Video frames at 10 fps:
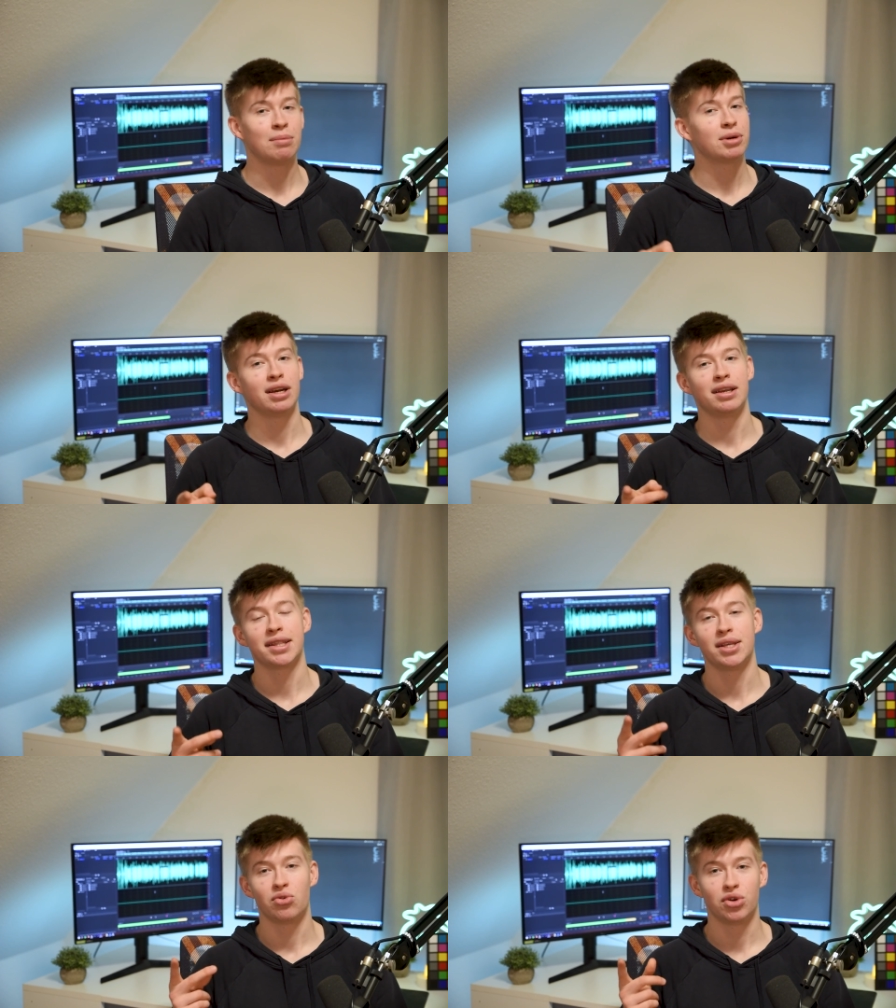I'm gonna
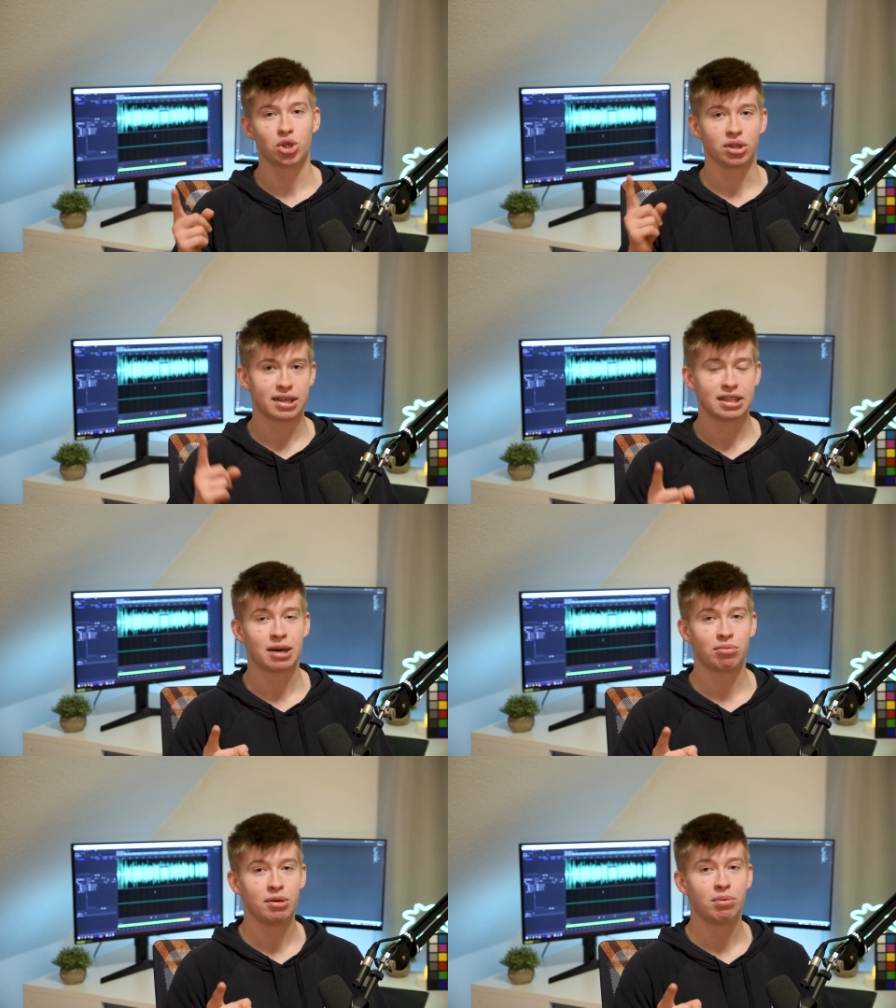link the original
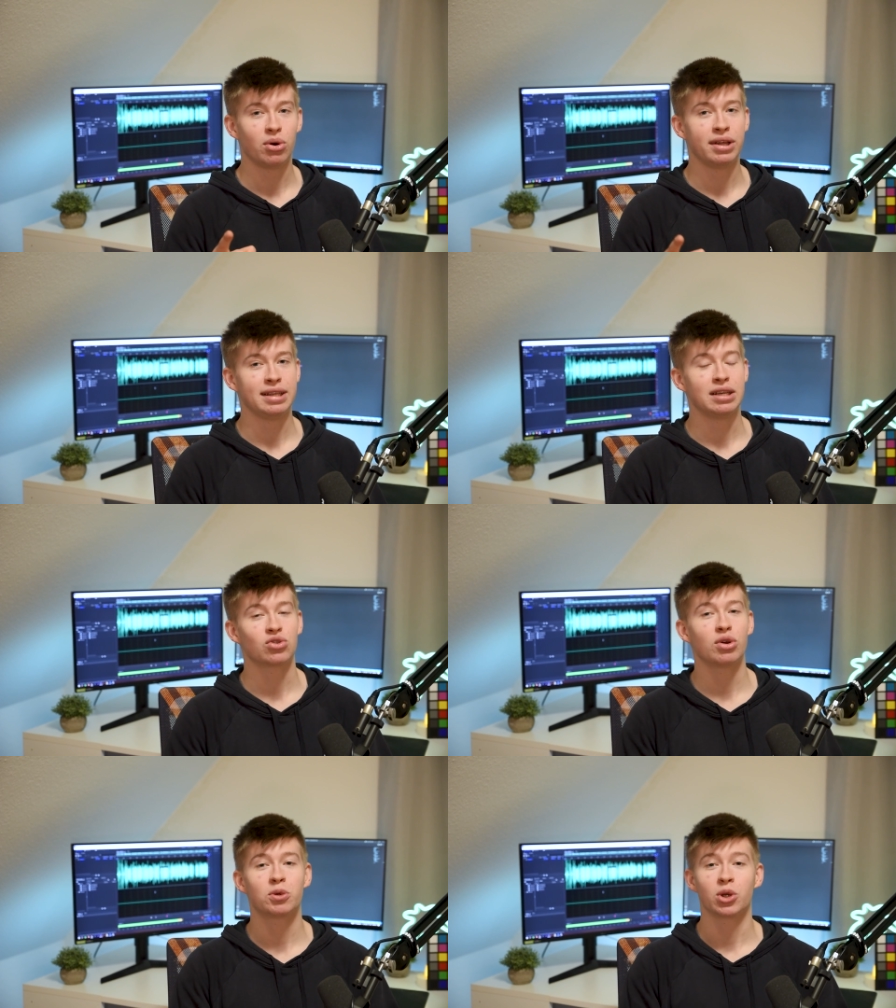GitHub repo in the
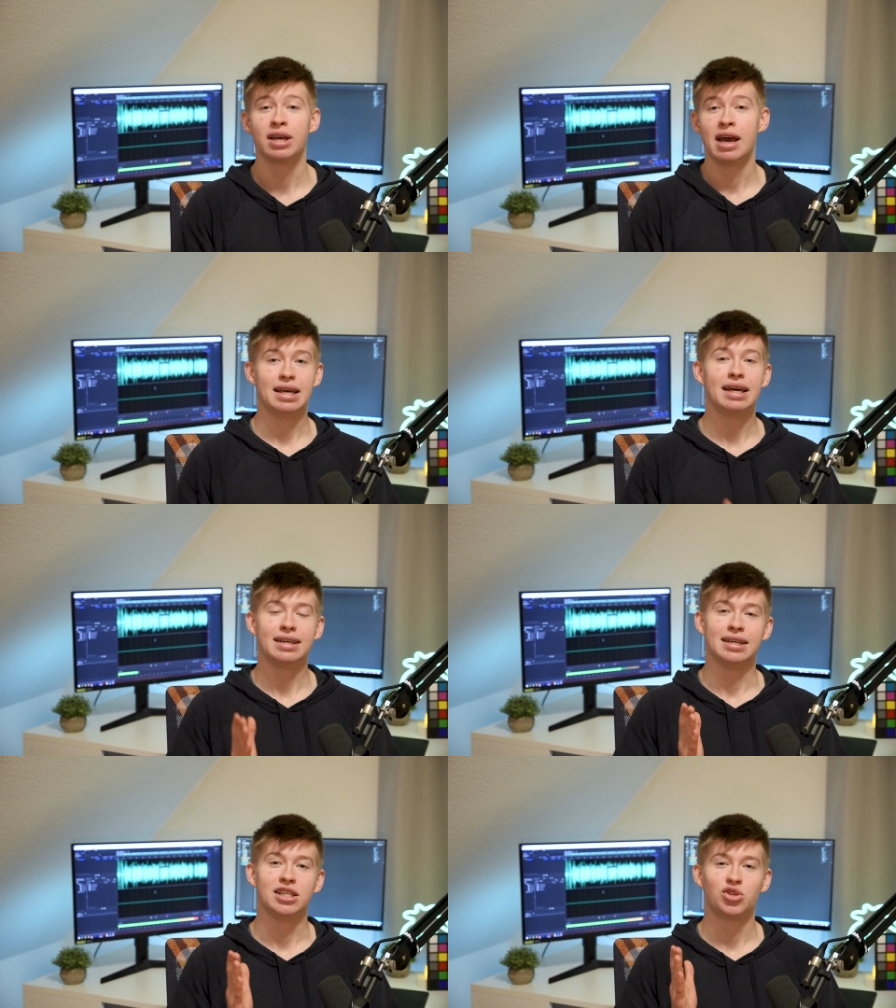description.
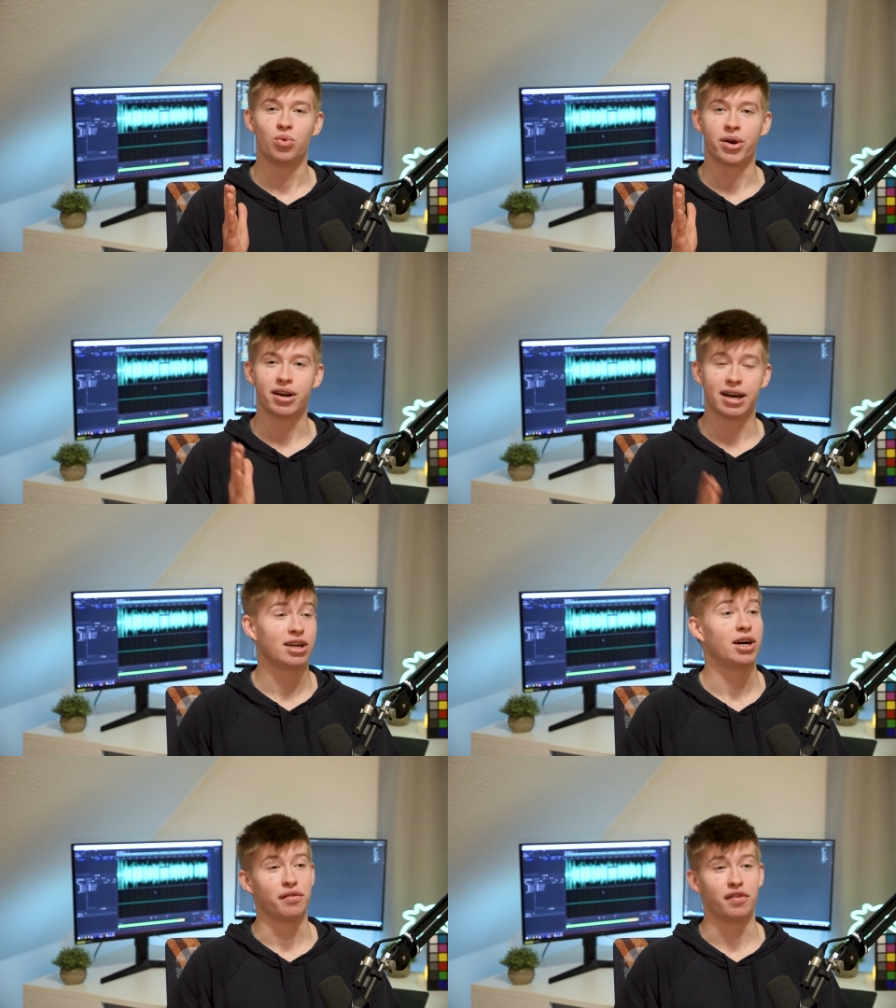That is where I
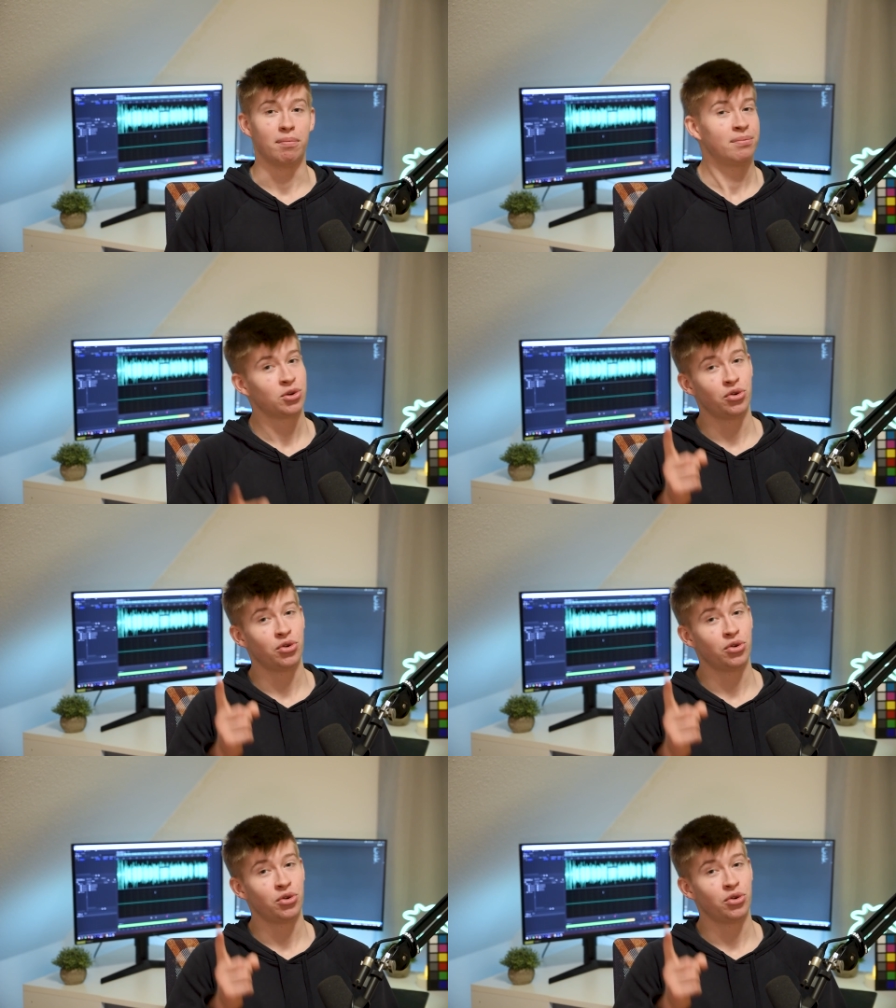got it from.